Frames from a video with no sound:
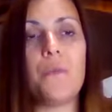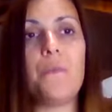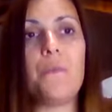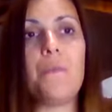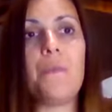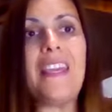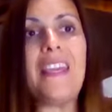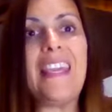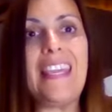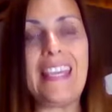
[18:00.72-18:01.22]
to
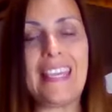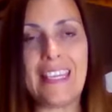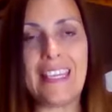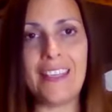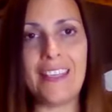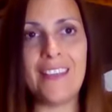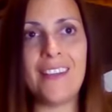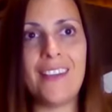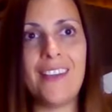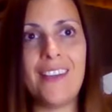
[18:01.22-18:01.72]

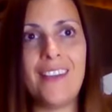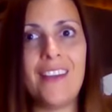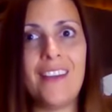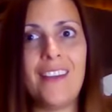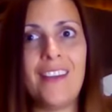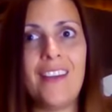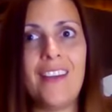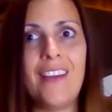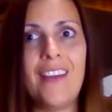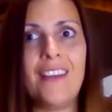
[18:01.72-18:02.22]
be
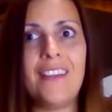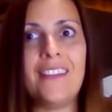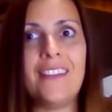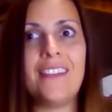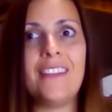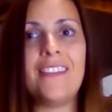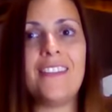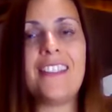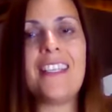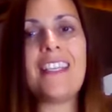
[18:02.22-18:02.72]

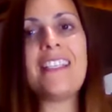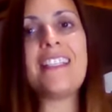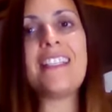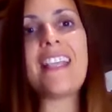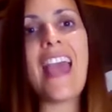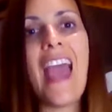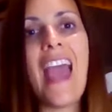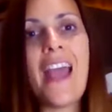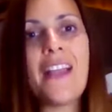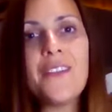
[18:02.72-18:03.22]

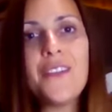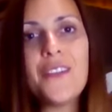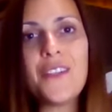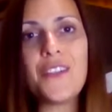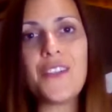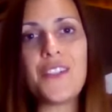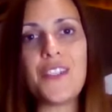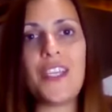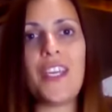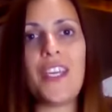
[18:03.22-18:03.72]
this
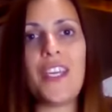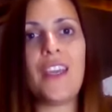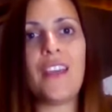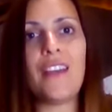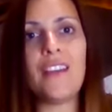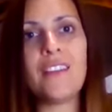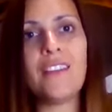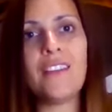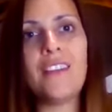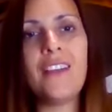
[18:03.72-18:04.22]

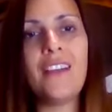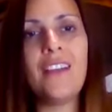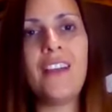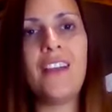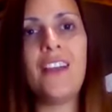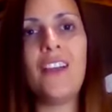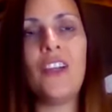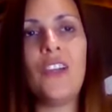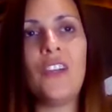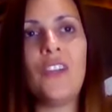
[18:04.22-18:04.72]
energy,
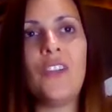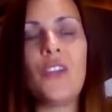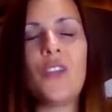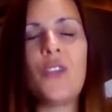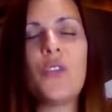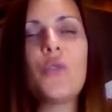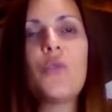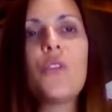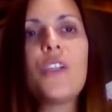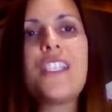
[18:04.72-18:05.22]
the
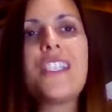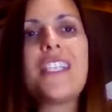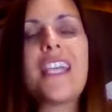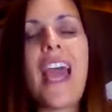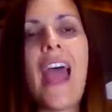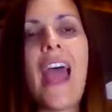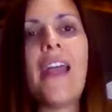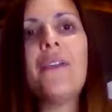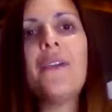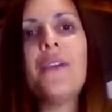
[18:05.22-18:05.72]

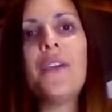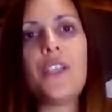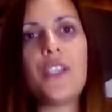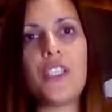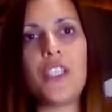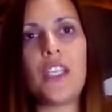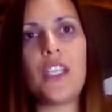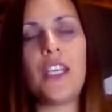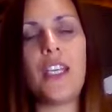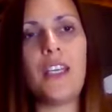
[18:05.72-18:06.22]
source
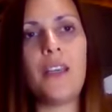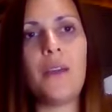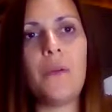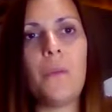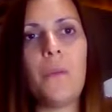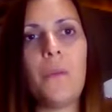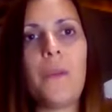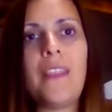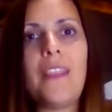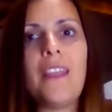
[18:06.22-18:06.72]
energy
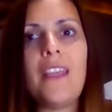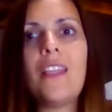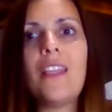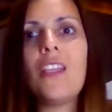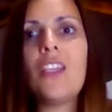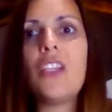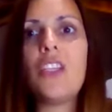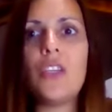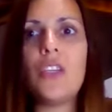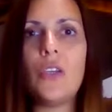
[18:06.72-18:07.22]

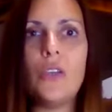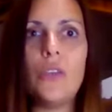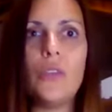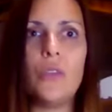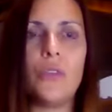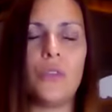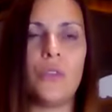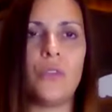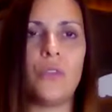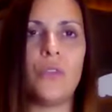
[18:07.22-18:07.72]
within
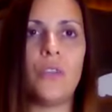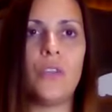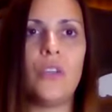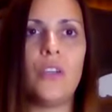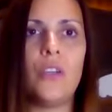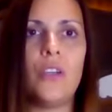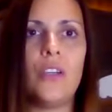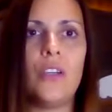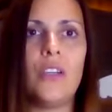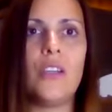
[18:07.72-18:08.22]
you
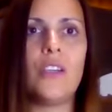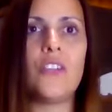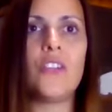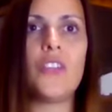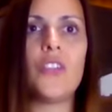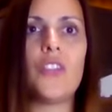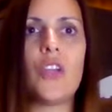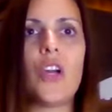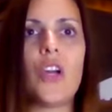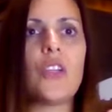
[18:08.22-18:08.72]

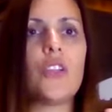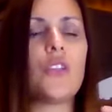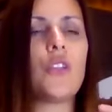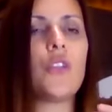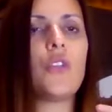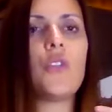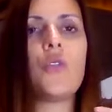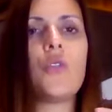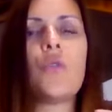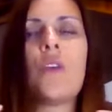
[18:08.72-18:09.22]

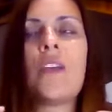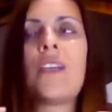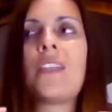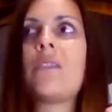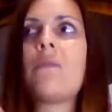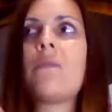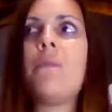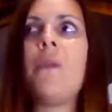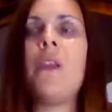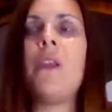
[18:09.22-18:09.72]
starts to
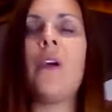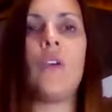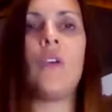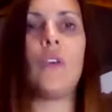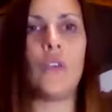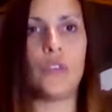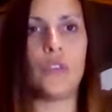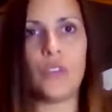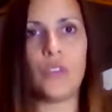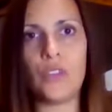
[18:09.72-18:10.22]

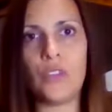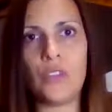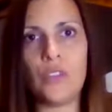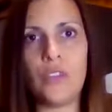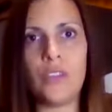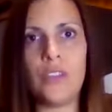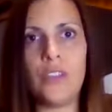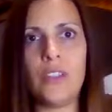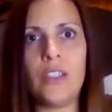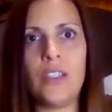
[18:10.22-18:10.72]
explode
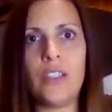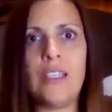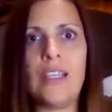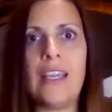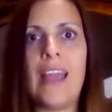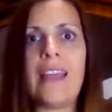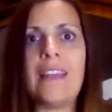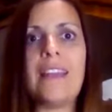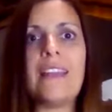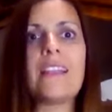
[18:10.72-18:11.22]

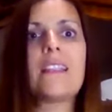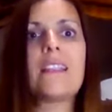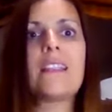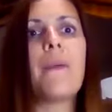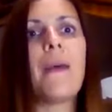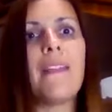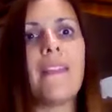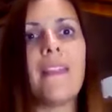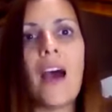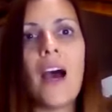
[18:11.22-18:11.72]
and
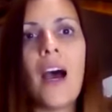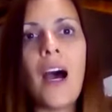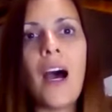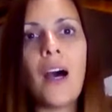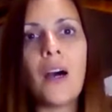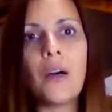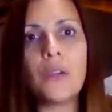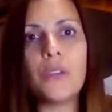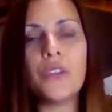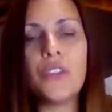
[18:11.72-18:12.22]
expand
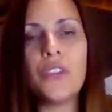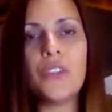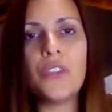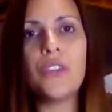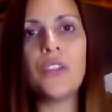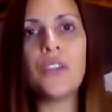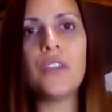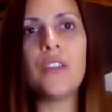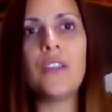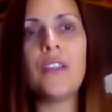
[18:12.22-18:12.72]
out,
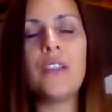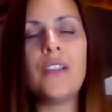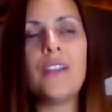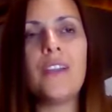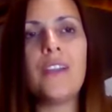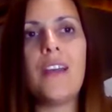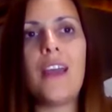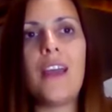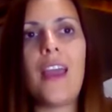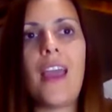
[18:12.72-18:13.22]

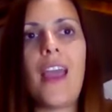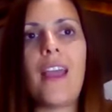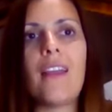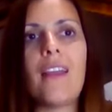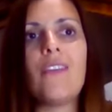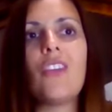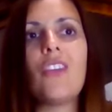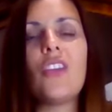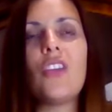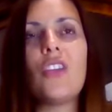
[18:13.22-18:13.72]

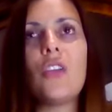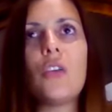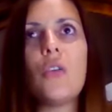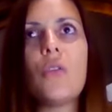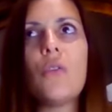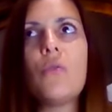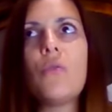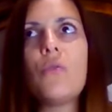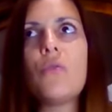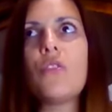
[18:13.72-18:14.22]
and
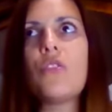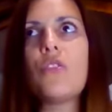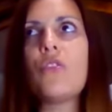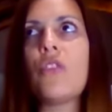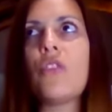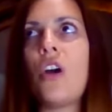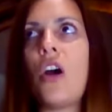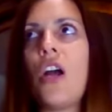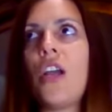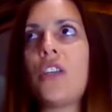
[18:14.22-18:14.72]
you
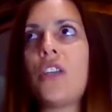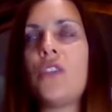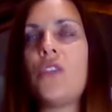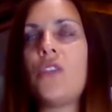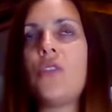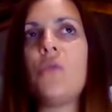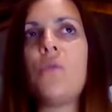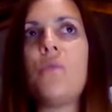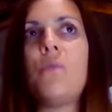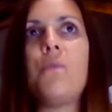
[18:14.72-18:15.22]
start
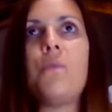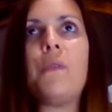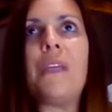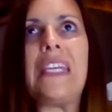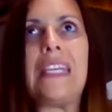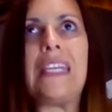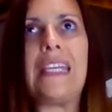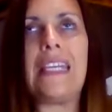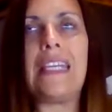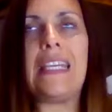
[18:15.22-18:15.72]
to
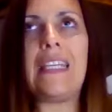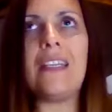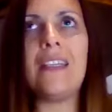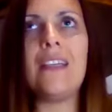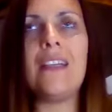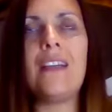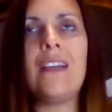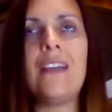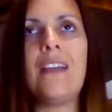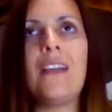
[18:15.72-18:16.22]

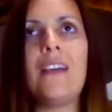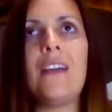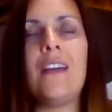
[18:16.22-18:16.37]
be